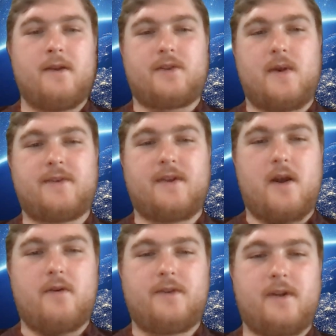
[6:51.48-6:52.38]
So as
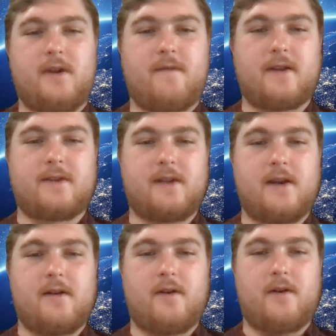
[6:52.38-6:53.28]
an OSINT
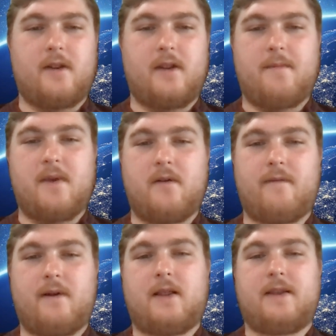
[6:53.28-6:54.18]
investigator, email
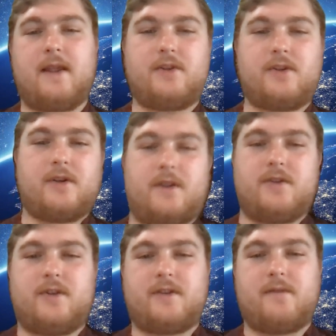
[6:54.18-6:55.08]
validation
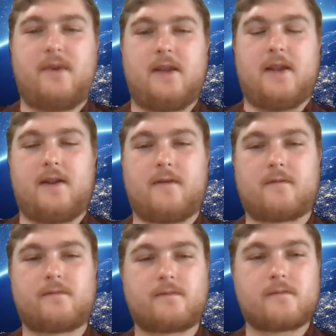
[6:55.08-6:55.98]
is just the beginning.
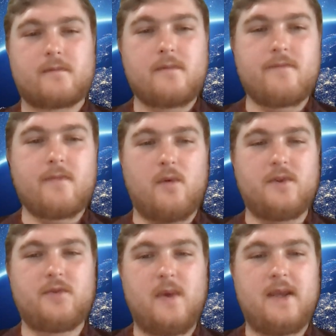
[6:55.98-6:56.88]

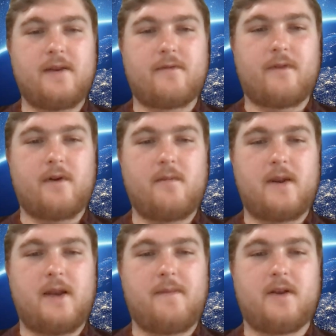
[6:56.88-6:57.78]
Once we confirm
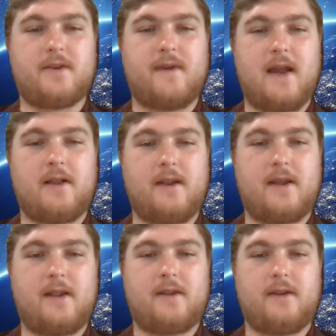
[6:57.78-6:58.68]
an email is valid,
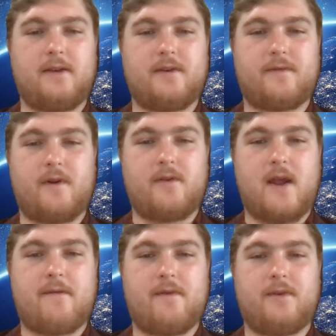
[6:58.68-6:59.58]
it can lead to further
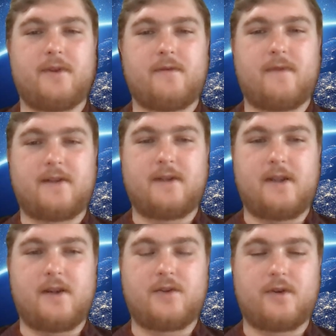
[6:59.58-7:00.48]
avenues of
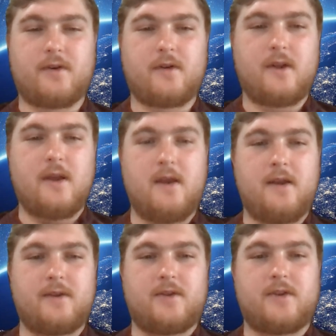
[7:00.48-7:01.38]
investigation,
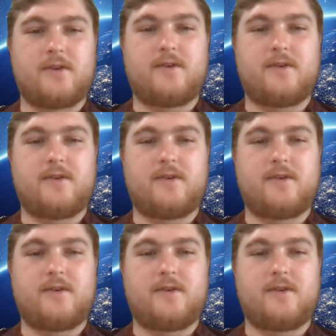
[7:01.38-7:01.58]
such